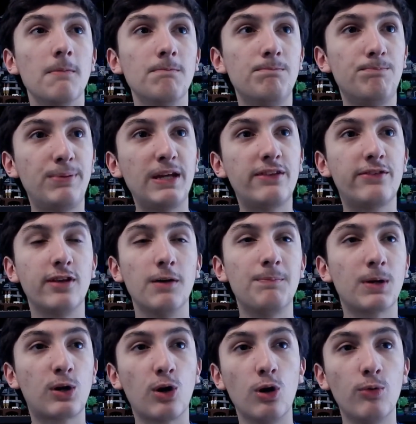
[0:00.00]
beats up a
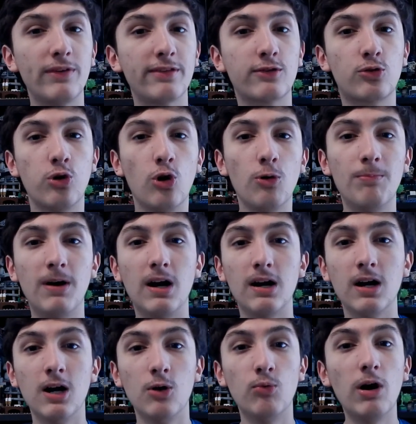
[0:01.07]
girl with a
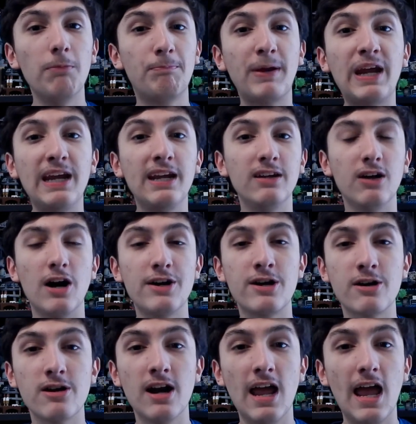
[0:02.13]
crowbar while peeing on
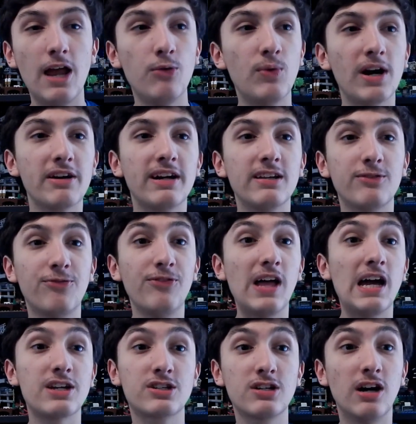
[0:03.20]
her and wearing his
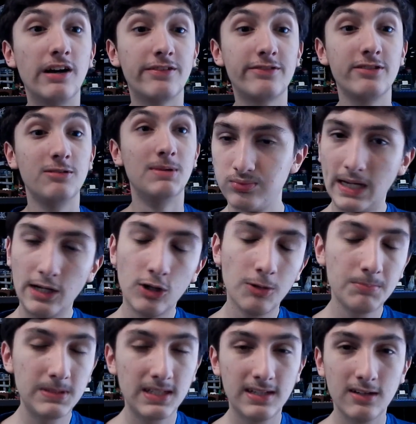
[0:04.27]
Flash costume. I hope
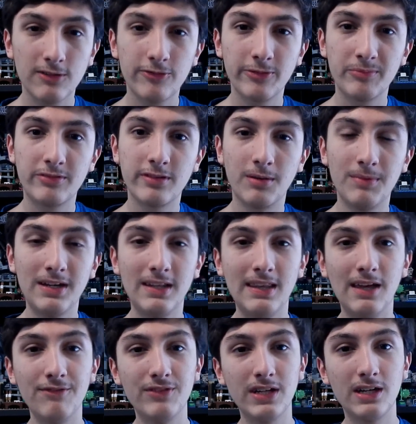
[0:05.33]
to hear from someone in
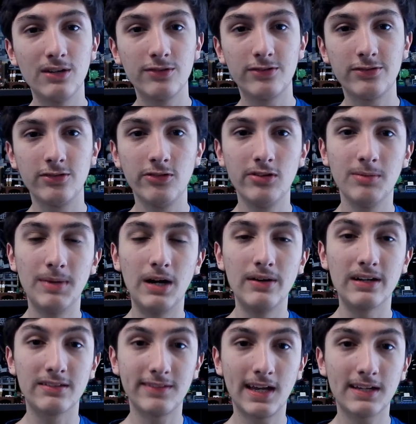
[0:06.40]
that video soon about
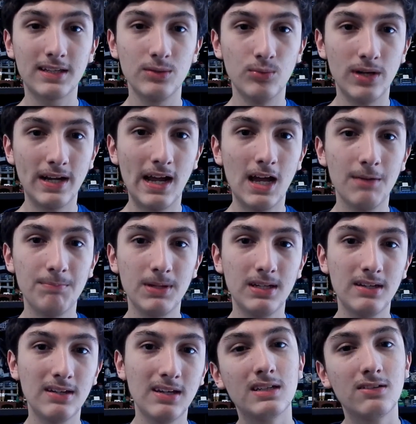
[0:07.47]
exactly what
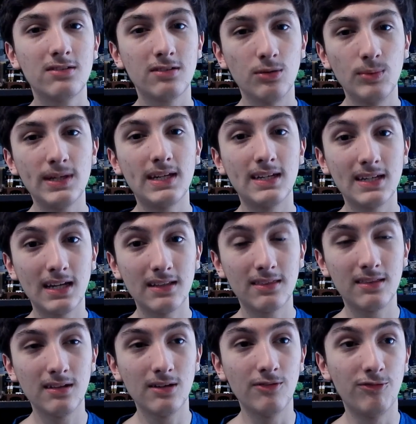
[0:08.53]
happened so we can get
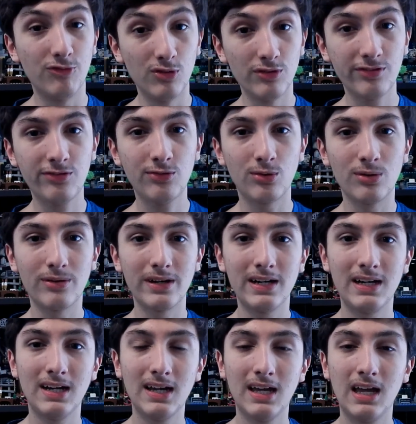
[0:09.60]
the full
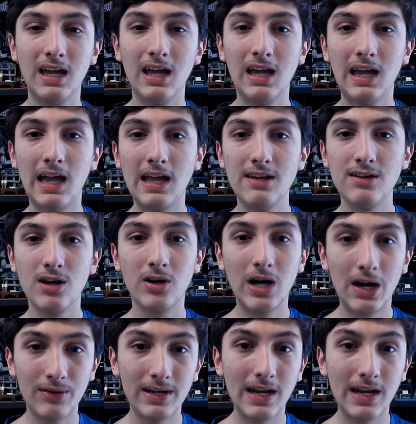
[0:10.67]
story and know how it